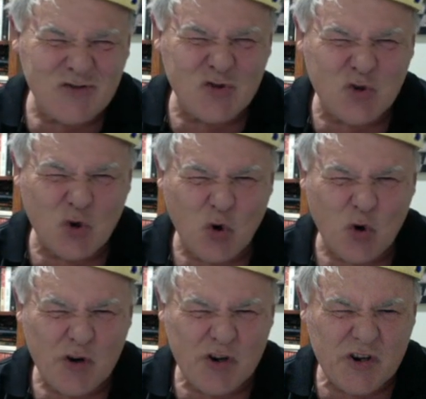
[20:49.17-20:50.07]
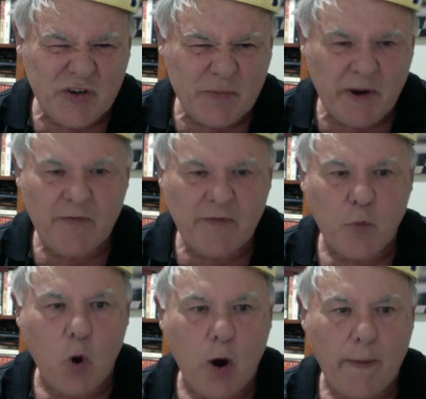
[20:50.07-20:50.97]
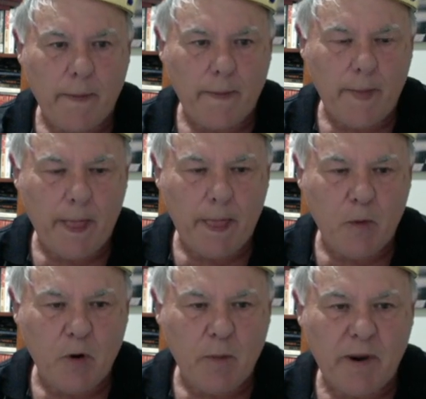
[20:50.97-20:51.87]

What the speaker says: drawish. It's better for white, right?